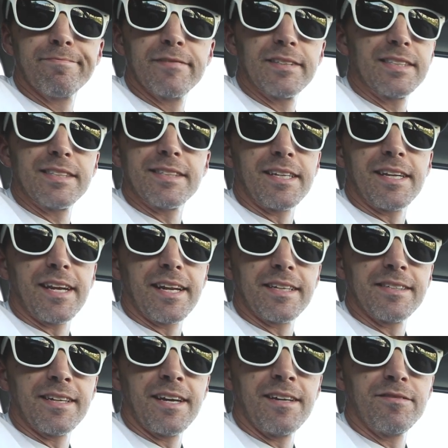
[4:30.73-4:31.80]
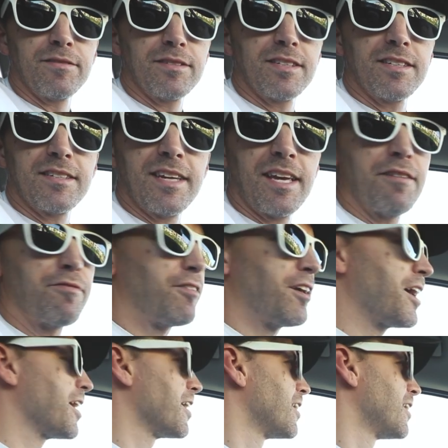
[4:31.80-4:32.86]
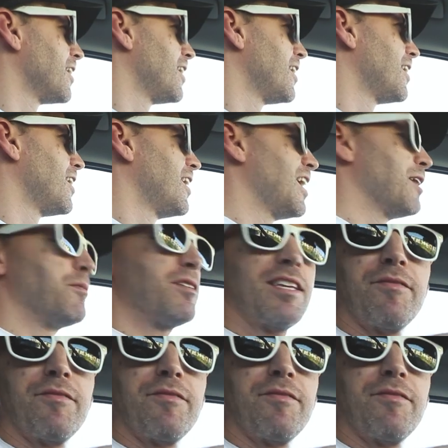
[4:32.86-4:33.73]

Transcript: This isn't an Excel, this is a Santa Fe. Must